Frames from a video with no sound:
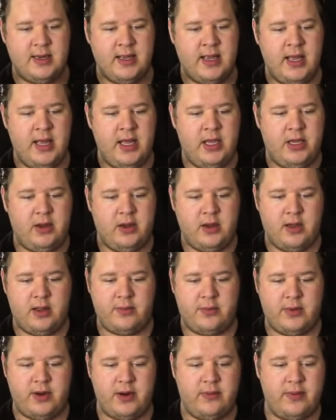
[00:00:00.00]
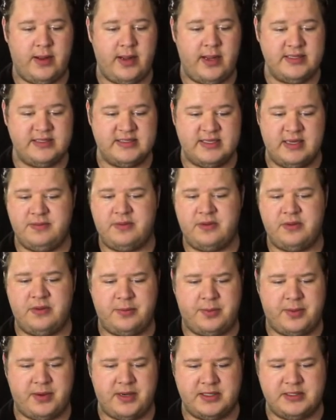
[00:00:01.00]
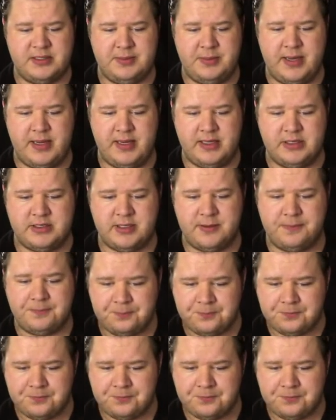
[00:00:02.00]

you can call him right away. Same thing with the production manager.